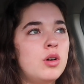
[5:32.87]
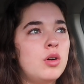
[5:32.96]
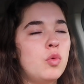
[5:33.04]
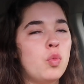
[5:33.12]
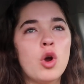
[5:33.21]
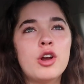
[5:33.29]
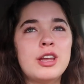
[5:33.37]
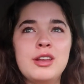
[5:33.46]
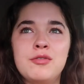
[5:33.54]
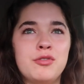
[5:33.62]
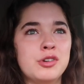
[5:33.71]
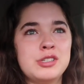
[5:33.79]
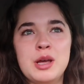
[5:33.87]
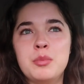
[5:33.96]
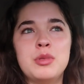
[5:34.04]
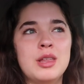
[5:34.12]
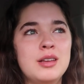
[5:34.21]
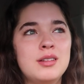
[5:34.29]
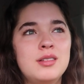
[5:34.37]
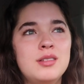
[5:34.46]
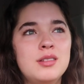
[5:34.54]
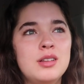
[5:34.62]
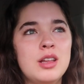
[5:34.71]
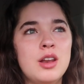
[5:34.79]
working for something.
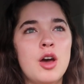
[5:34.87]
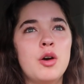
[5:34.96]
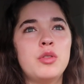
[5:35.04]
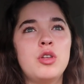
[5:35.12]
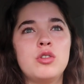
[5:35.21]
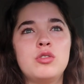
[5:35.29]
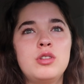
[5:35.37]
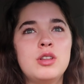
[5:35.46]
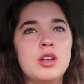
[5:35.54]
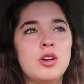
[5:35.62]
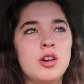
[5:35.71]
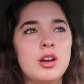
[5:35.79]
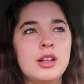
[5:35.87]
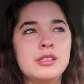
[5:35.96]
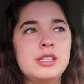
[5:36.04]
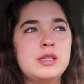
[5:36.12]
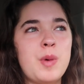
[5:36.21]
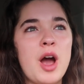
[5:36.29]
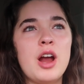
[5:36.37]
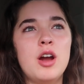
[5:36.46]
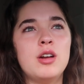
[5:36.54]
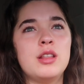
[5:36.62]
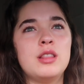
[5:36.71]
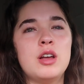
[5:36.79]
You know, they're
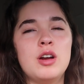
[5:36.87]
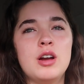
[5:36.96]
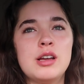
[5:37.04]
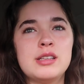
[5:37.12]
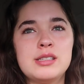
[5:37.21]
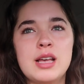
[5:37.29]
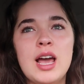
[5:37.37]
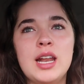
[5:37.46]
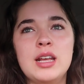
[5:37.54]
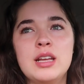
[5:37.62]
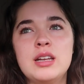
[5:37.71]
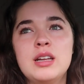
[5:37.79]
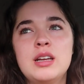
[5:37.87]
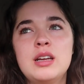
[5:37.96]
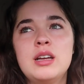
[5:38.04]
inspired and they're excited.